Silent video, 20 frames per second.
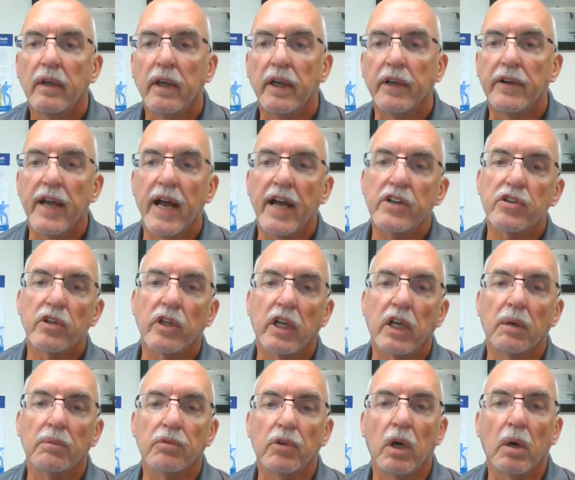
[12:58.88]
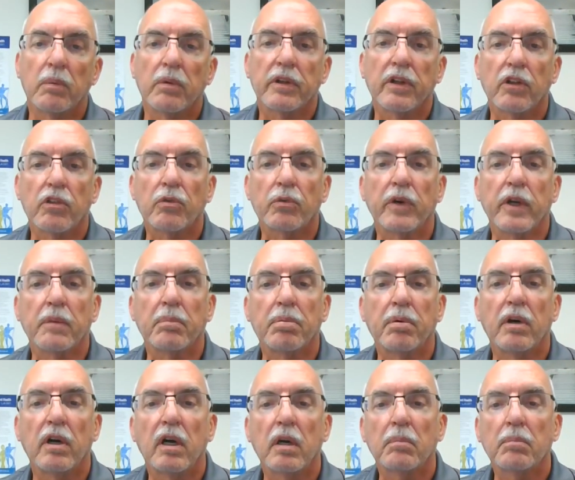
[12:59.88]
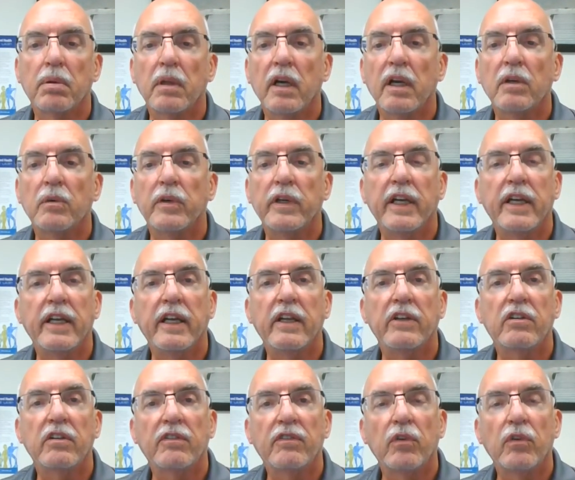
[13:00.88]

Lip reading: and naturally comes on with a 3-prong plug when he needs a